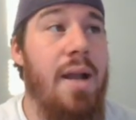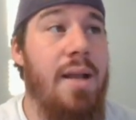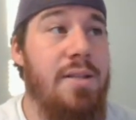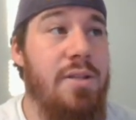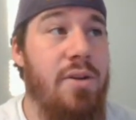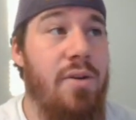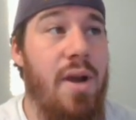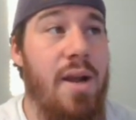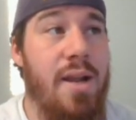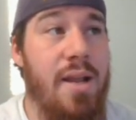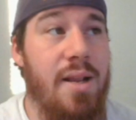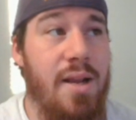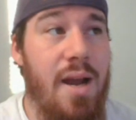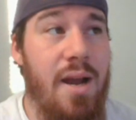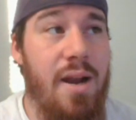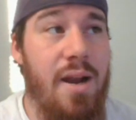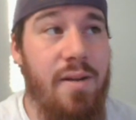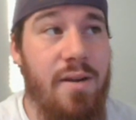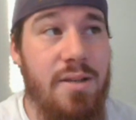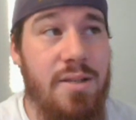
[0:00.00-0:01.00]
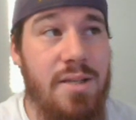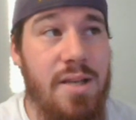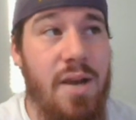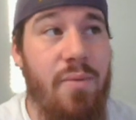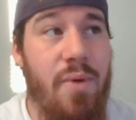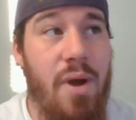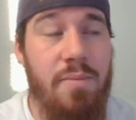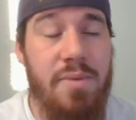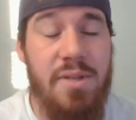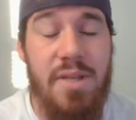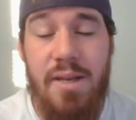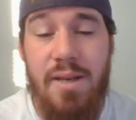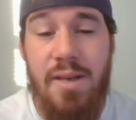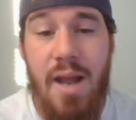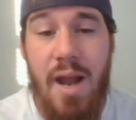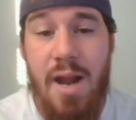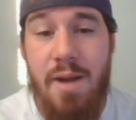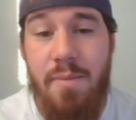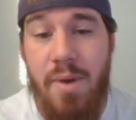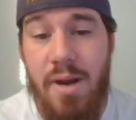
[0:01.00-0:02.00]
So I can kind of understand why I'm seeing
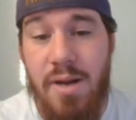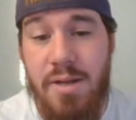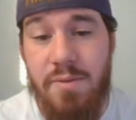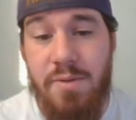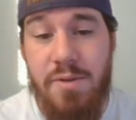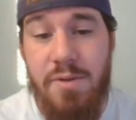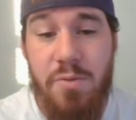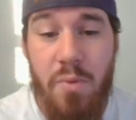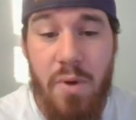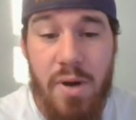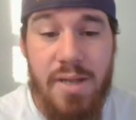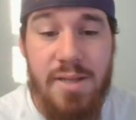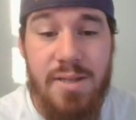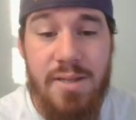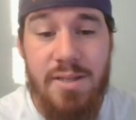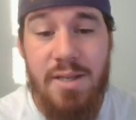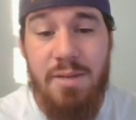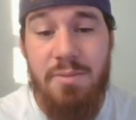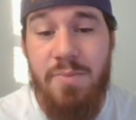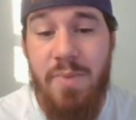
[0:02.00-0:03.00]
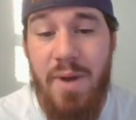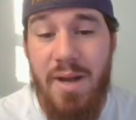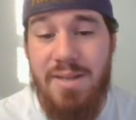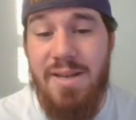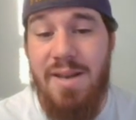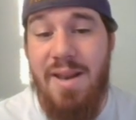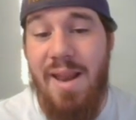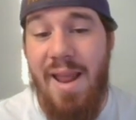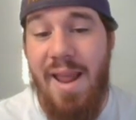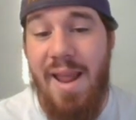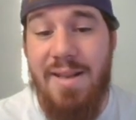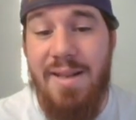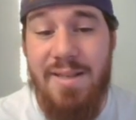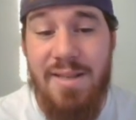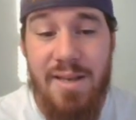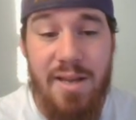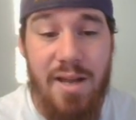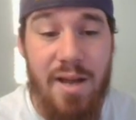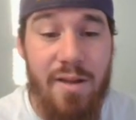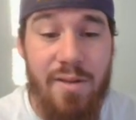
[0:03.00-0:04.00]
9-120s in some spots and then 8s in
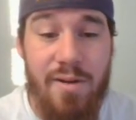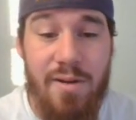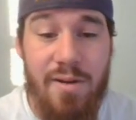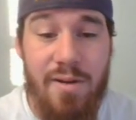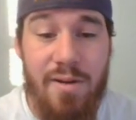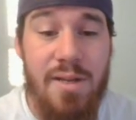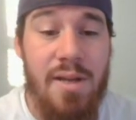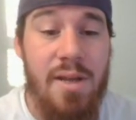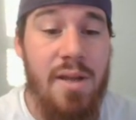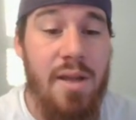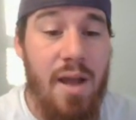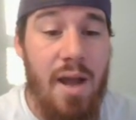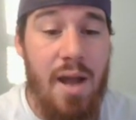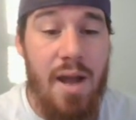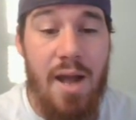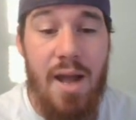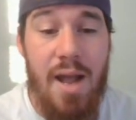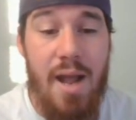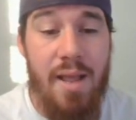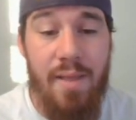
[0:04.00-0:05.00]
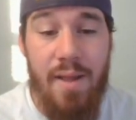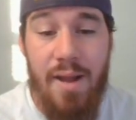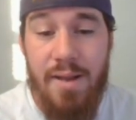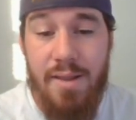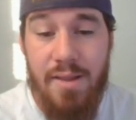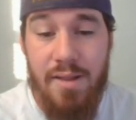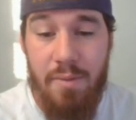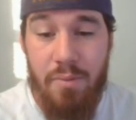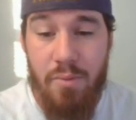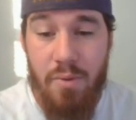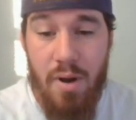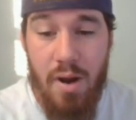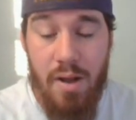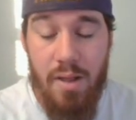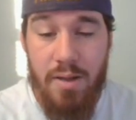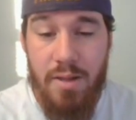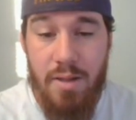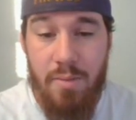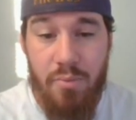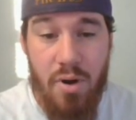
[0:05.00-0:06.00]
the others. I like
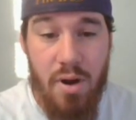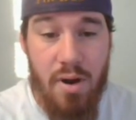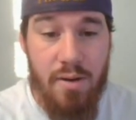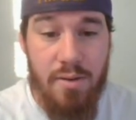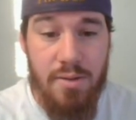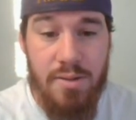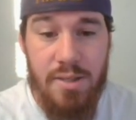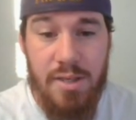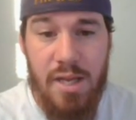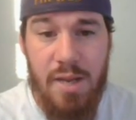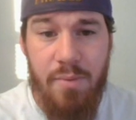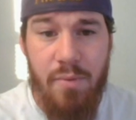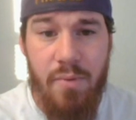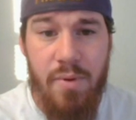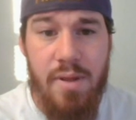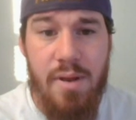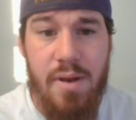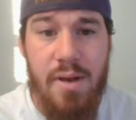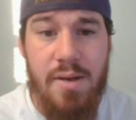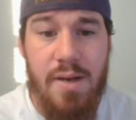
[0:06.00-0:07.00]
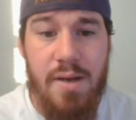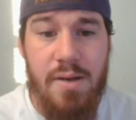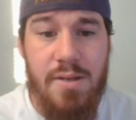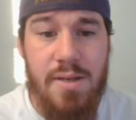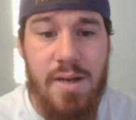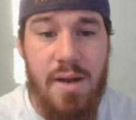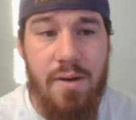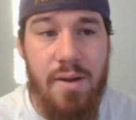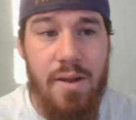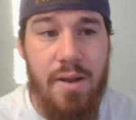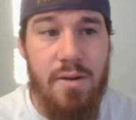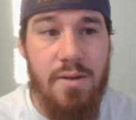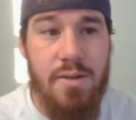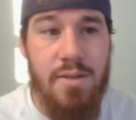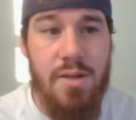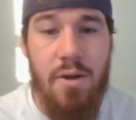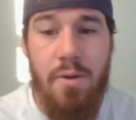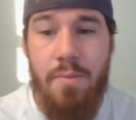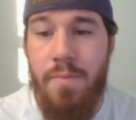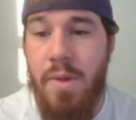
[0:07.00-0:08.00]
the Broncos to keep it within a touchdown here.
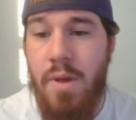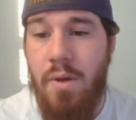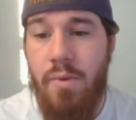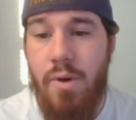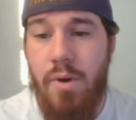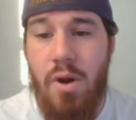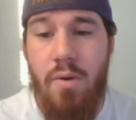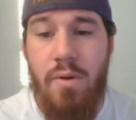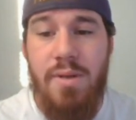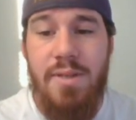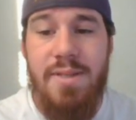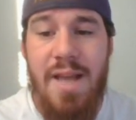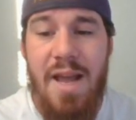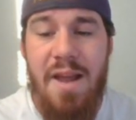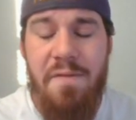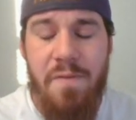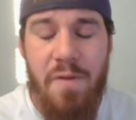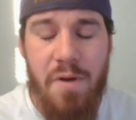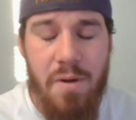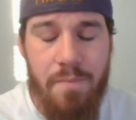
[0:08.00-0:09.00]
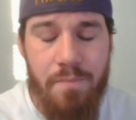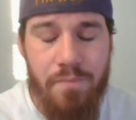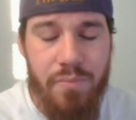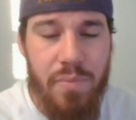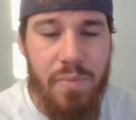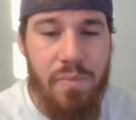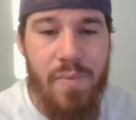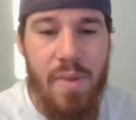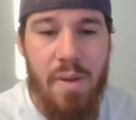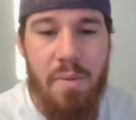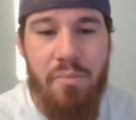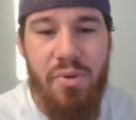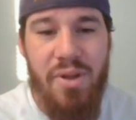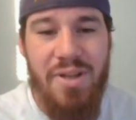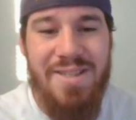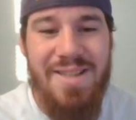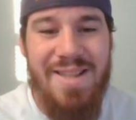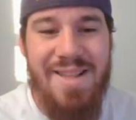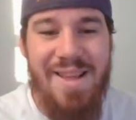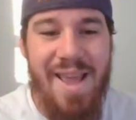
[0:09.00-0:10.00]
So we're going Denver
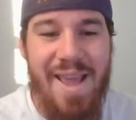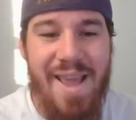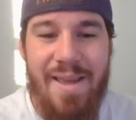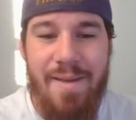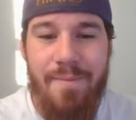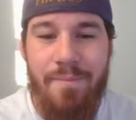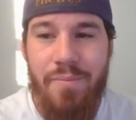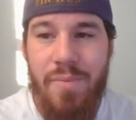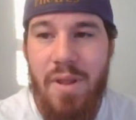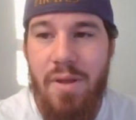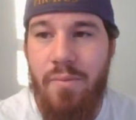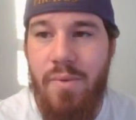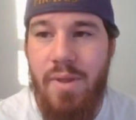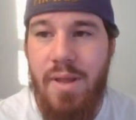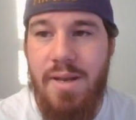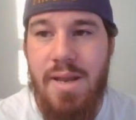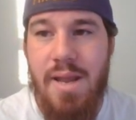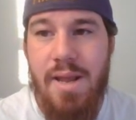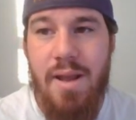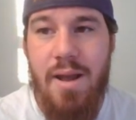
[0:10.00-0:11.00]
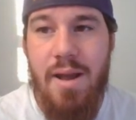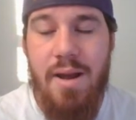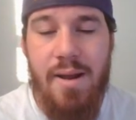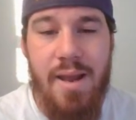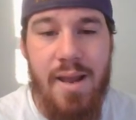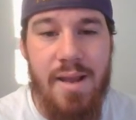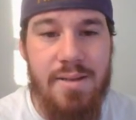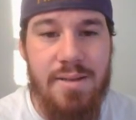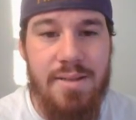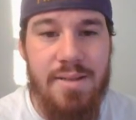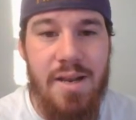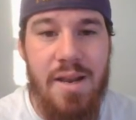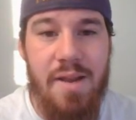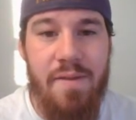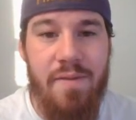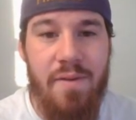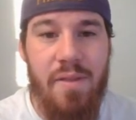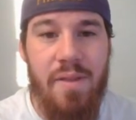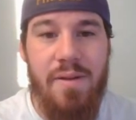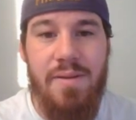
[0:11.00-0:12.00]
plus the 8 when they take on Kansas City
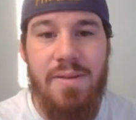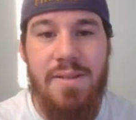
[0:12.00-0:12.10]
for a little